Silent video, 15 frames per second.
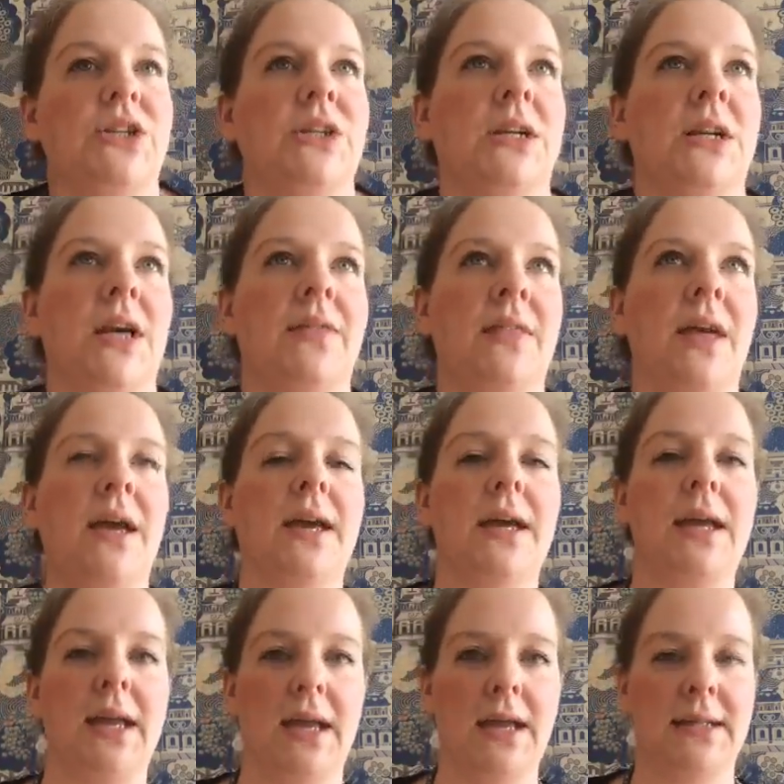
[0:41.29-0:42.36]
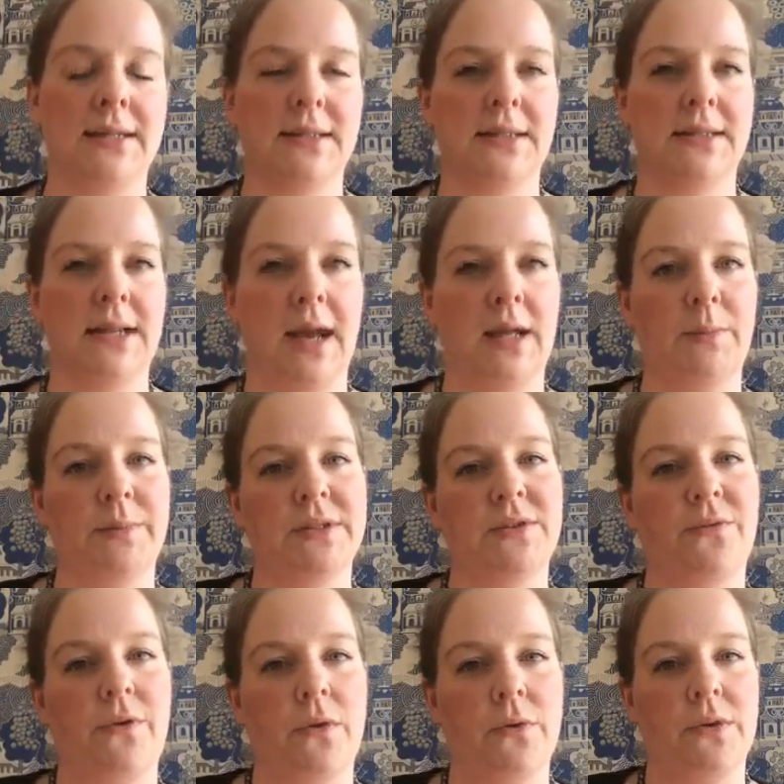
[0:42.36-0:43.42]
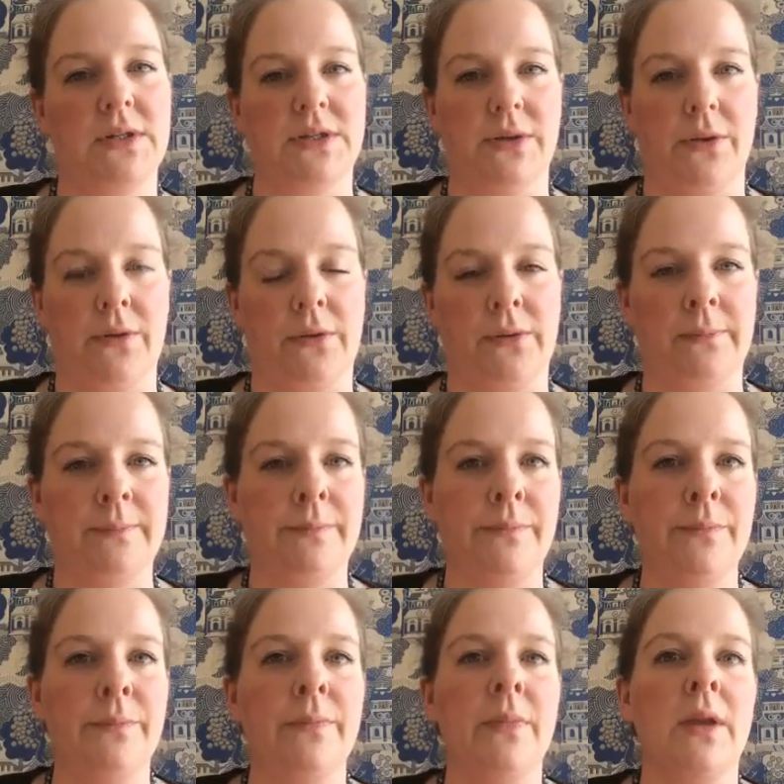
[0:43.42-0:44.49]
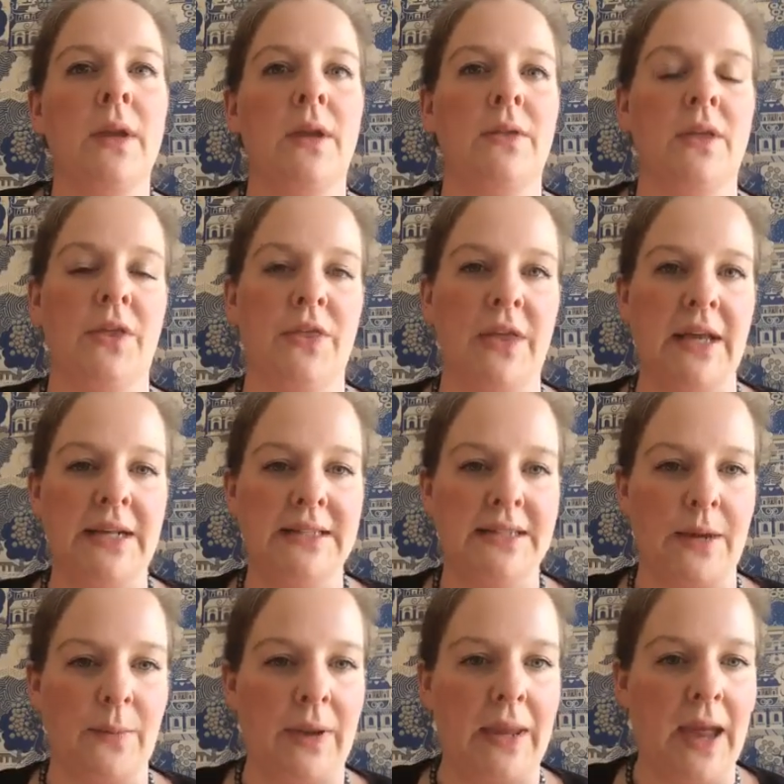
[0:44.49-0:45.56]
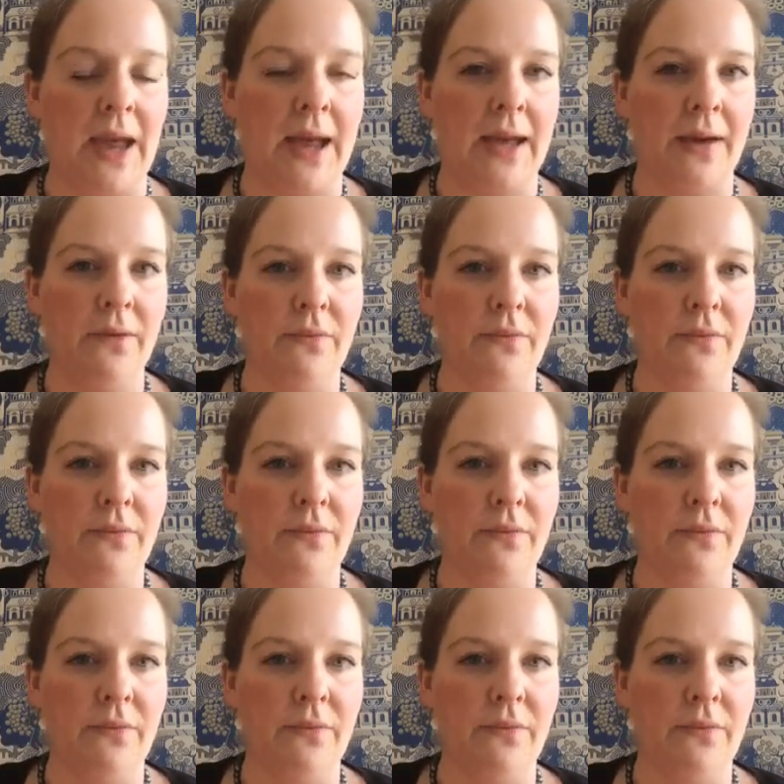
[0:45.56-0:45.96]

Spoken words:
and that is to help us focus on the things that we have.